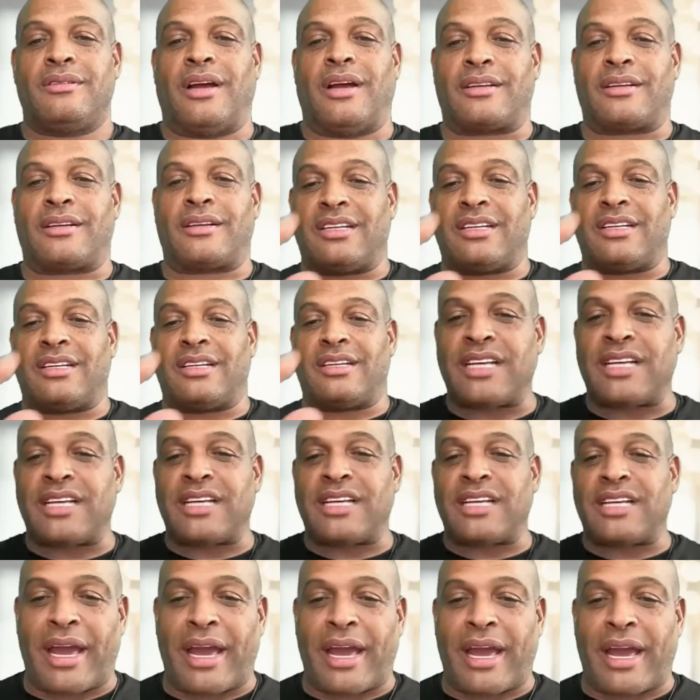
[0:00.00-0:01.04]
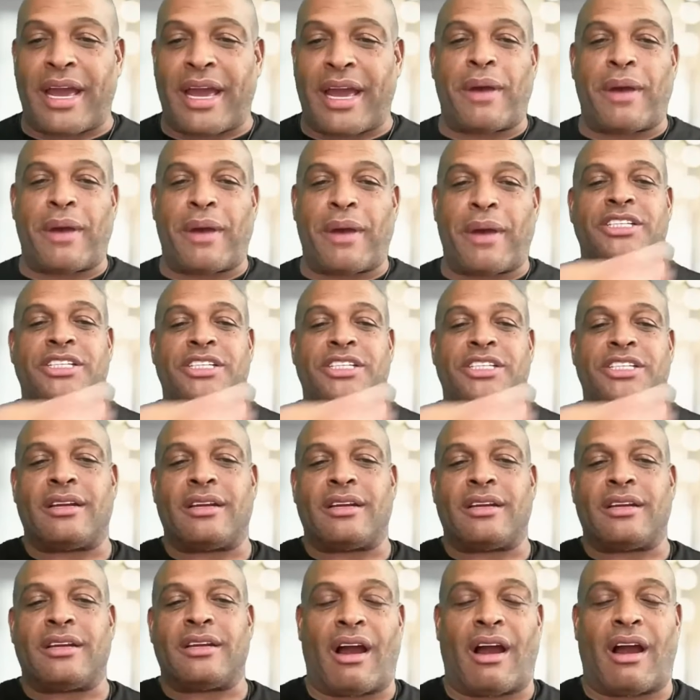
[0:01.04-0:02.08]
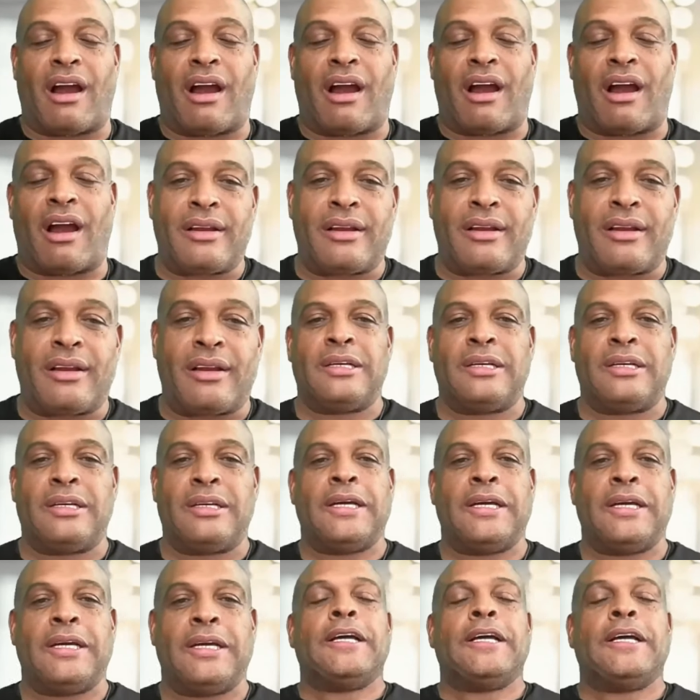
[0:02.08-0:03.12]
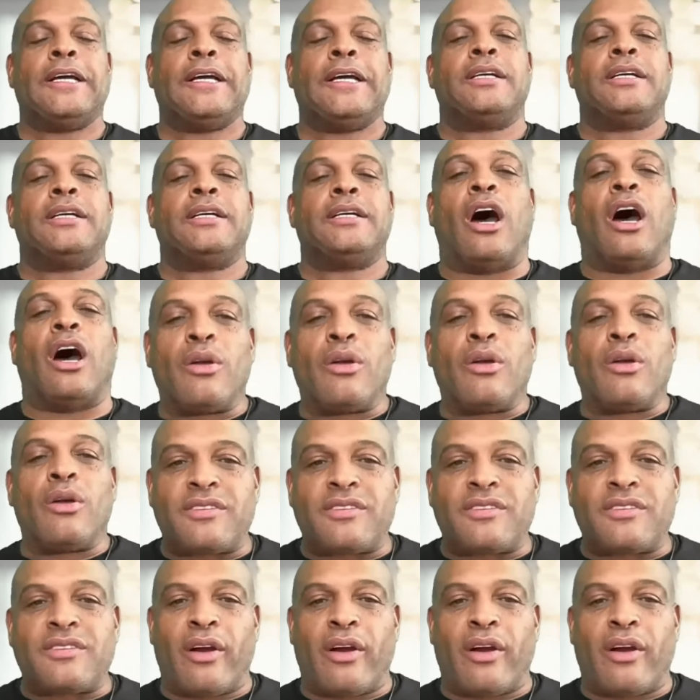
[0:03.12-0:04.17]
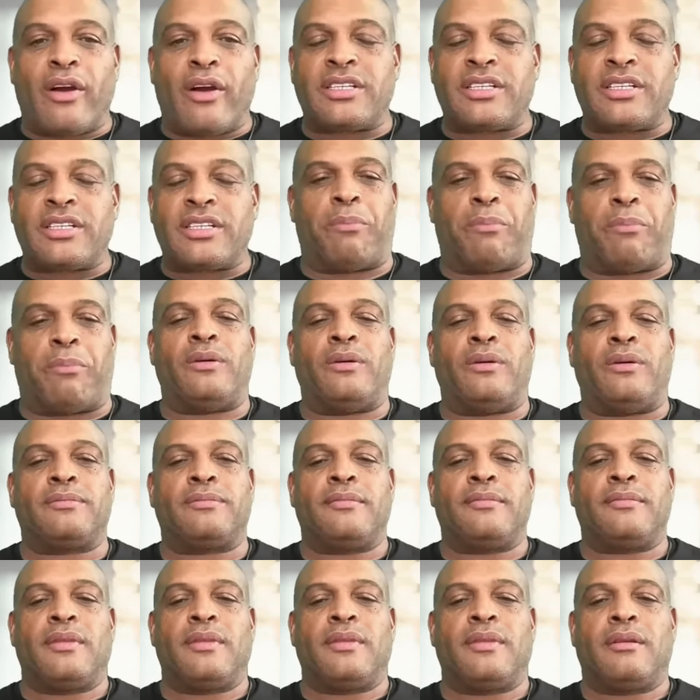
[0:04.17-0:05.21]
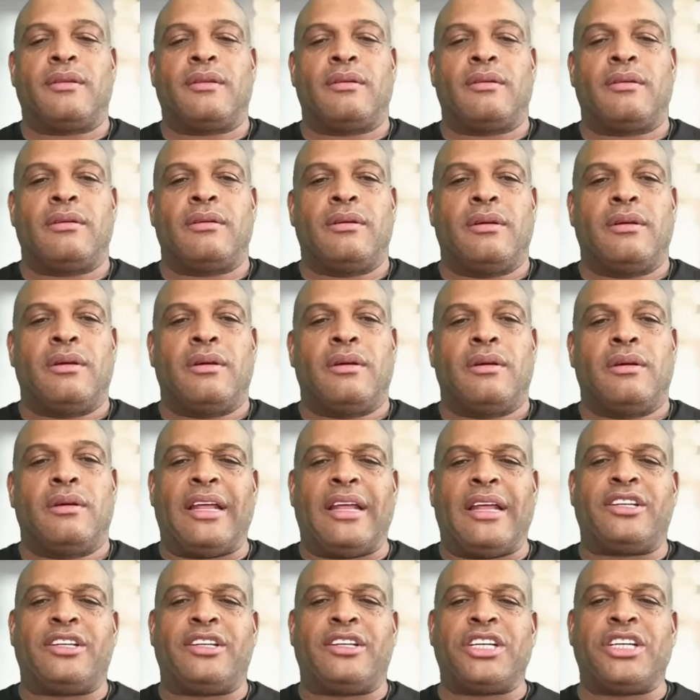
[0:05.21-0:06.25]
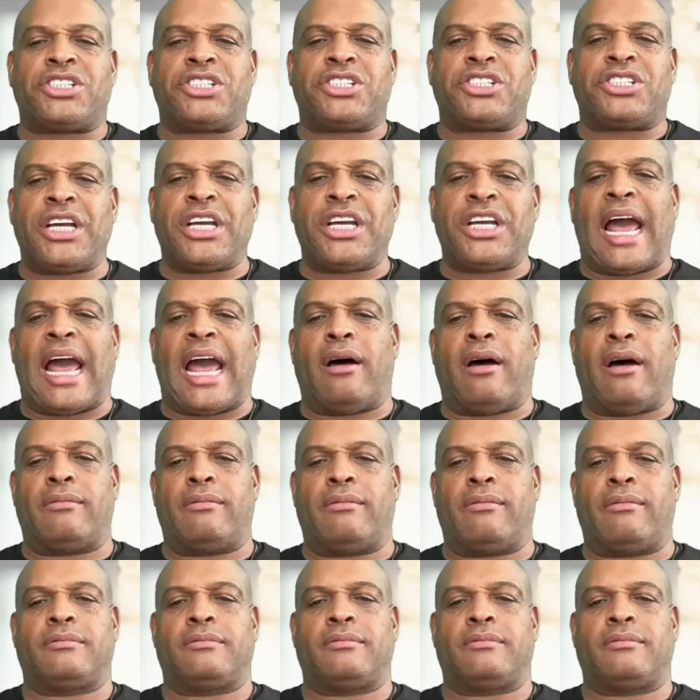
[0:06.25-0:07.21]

Doctor Davis said he made his baked chicken. All right. So that's very simple. And just chill out.